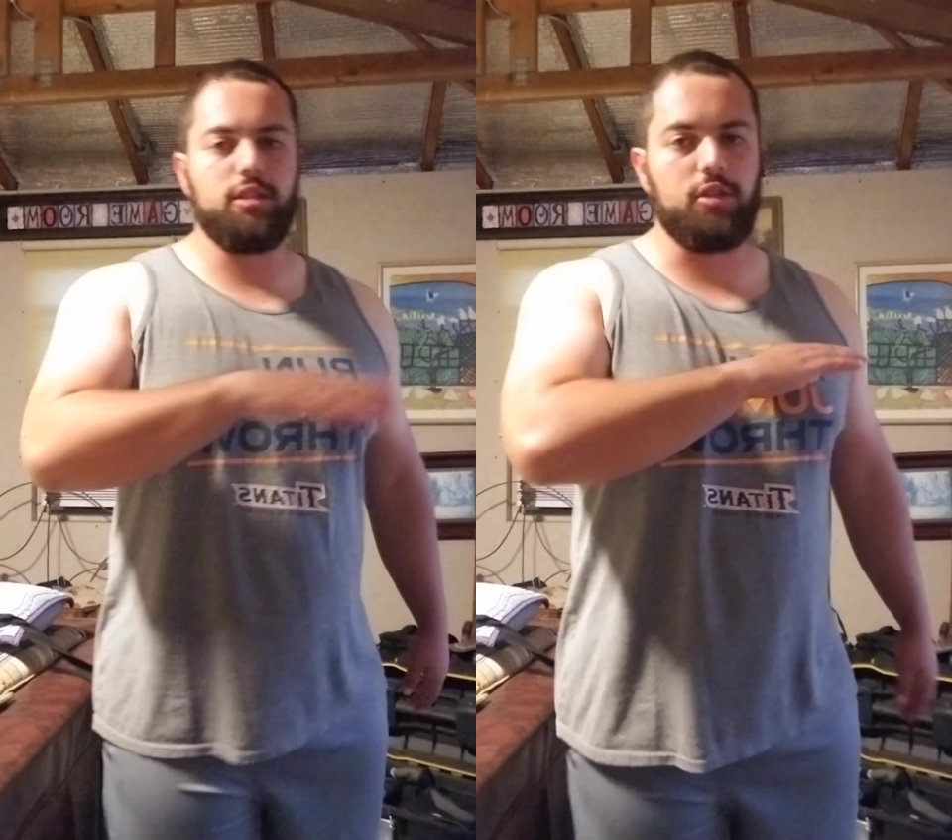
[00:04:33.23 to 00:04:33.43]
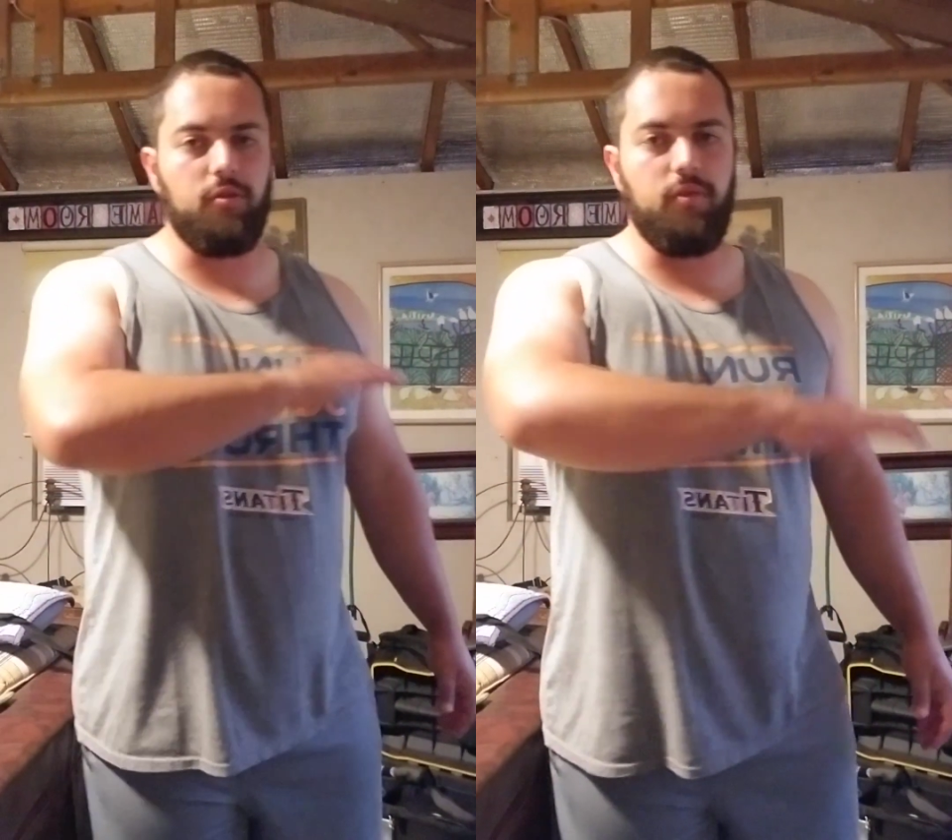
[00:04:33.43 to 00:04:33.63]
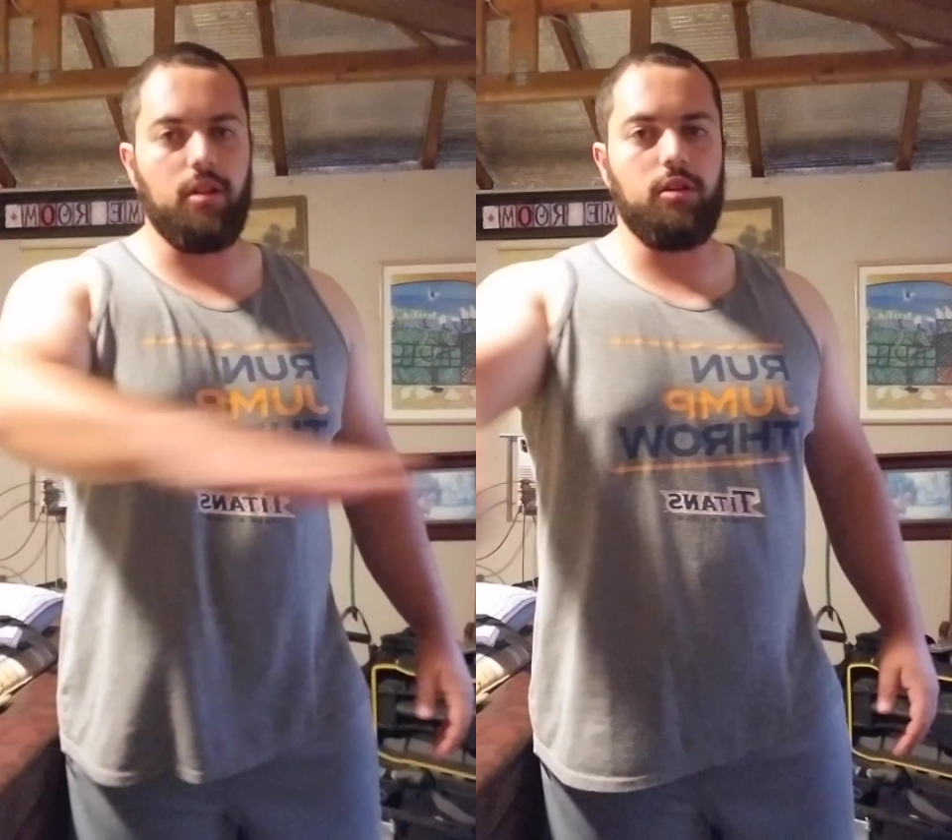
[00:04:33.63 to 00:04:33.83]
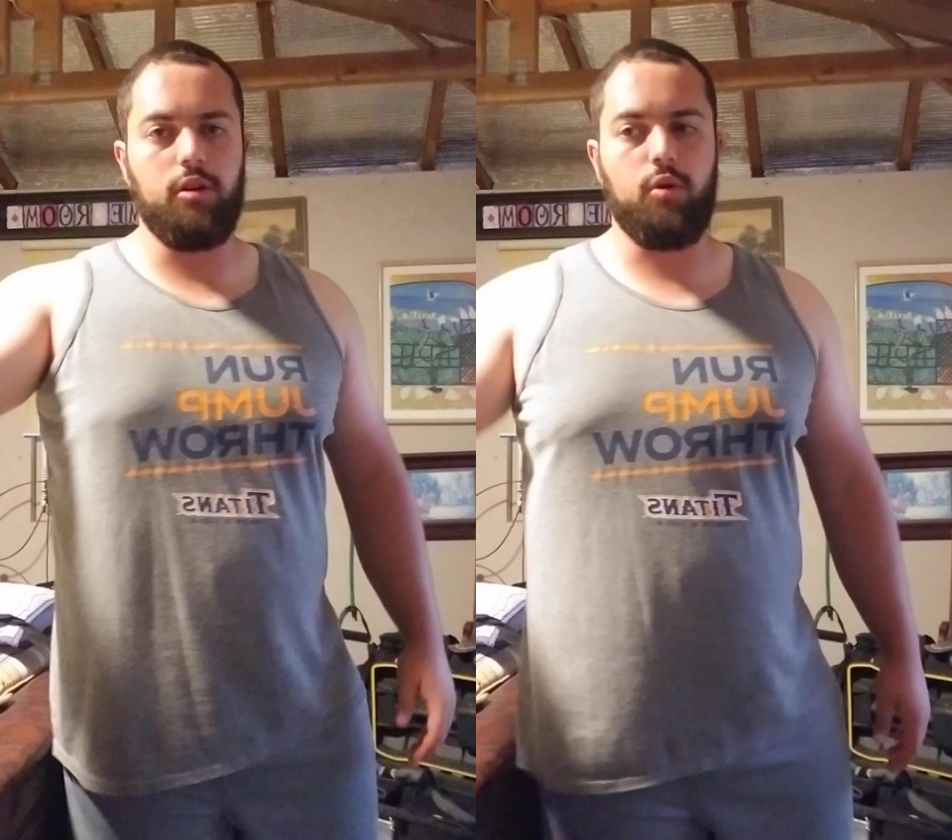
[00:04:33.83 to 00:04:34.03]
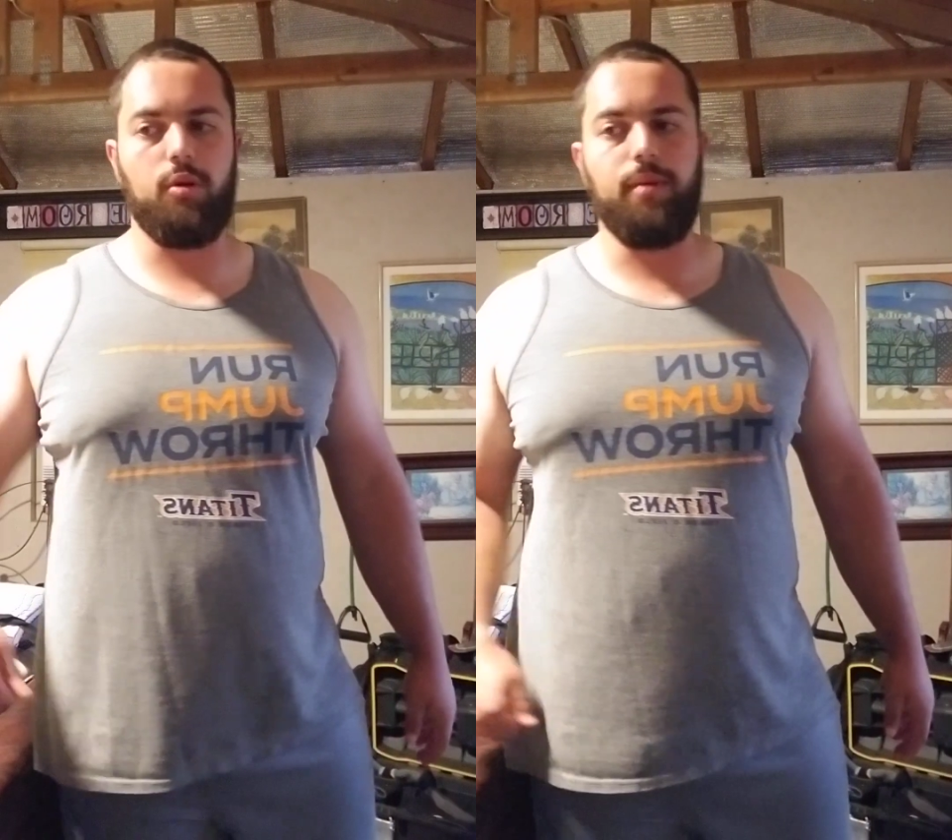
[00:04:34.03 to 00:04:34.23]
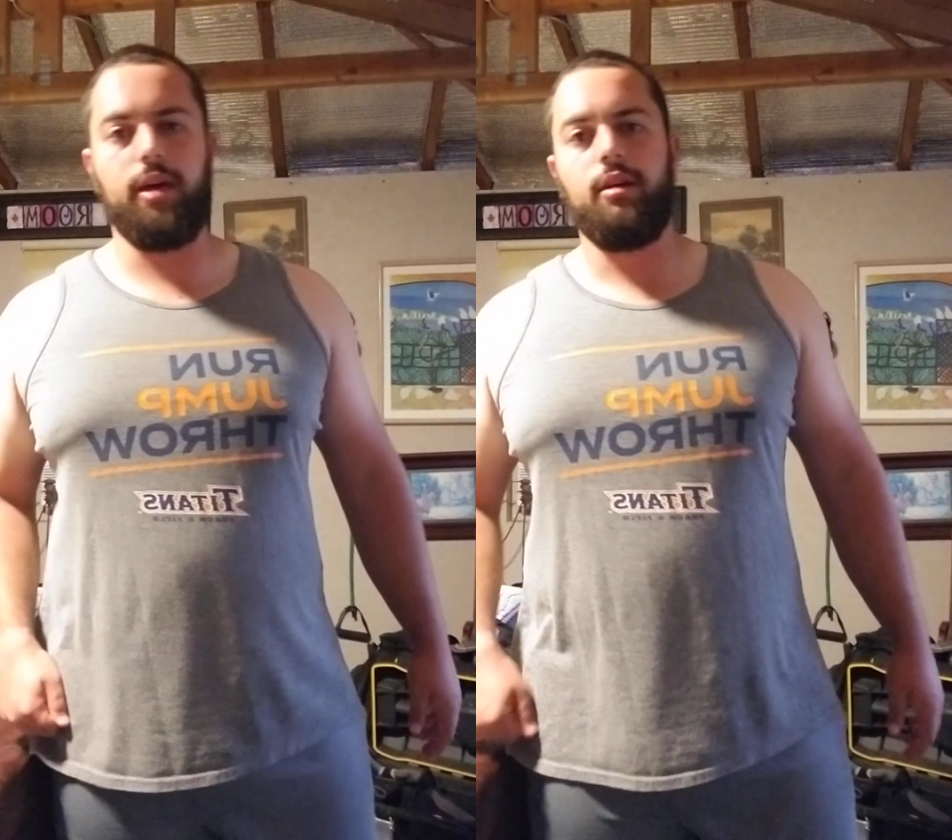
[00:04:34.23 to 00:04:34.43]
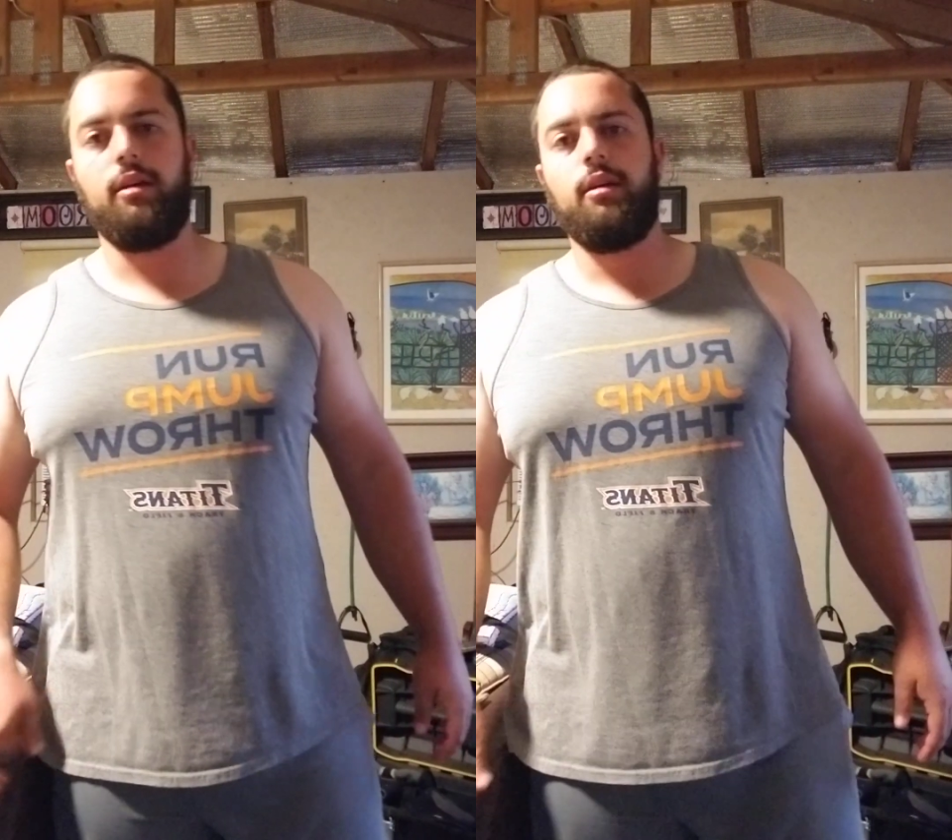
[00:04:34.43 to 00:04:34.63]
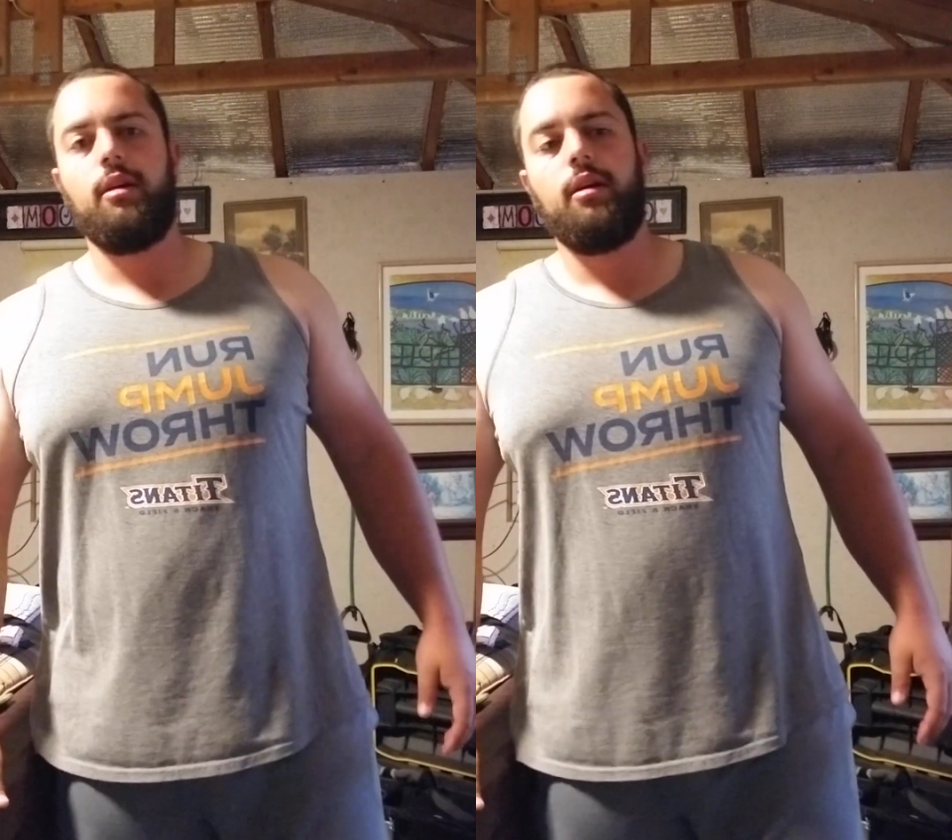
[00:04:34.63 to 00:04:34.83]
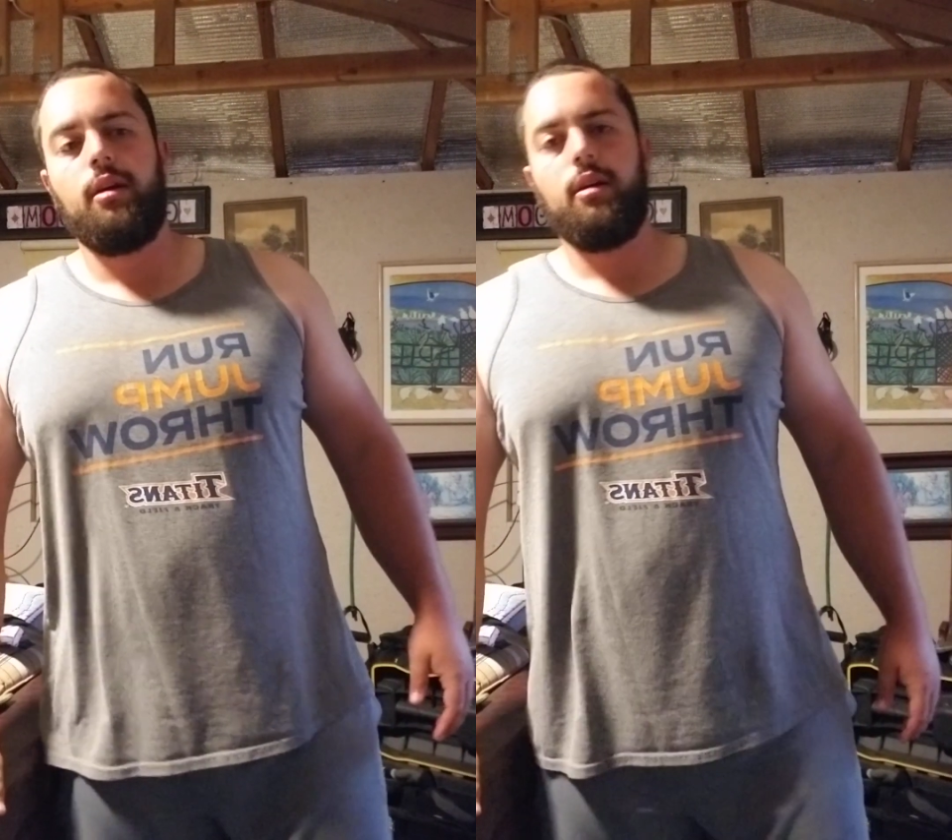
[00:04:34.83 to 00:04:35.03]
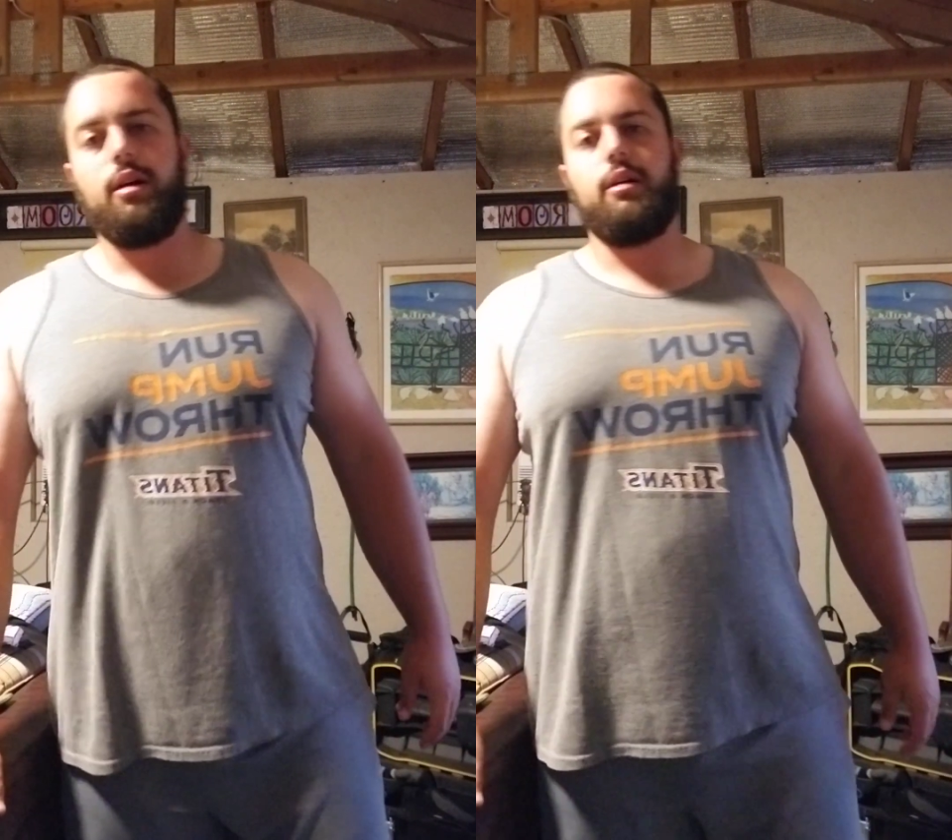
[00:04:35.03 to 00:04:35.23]
just follow your orbit.
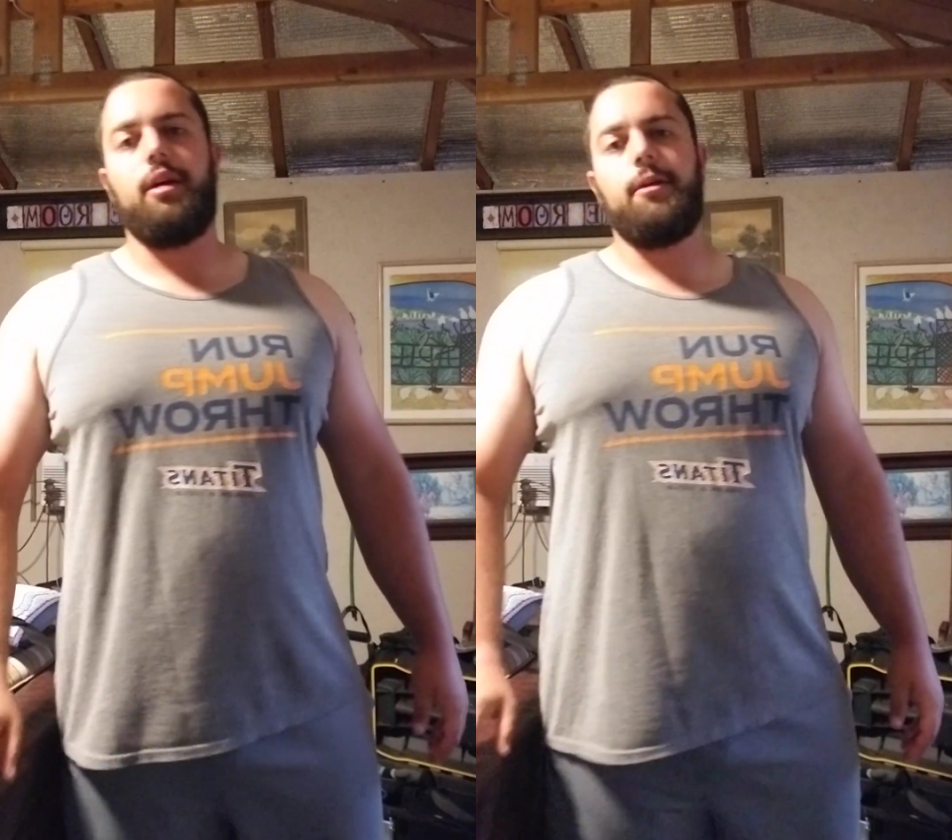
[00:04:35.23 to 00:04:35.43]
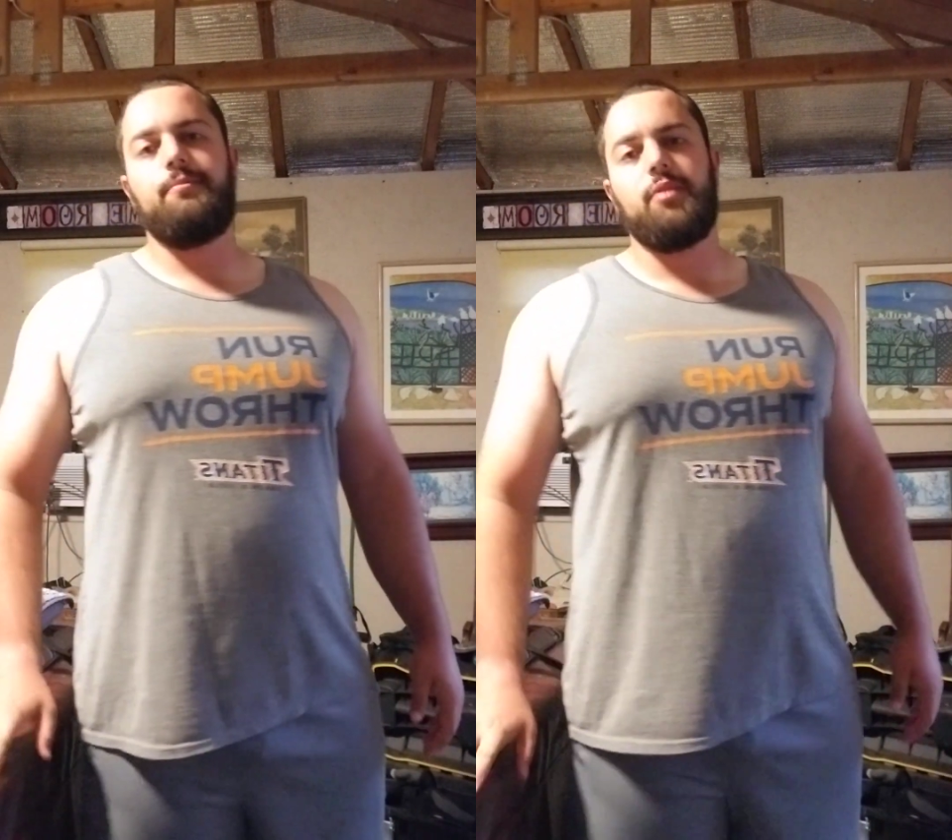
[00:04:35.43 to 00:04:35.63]
All right?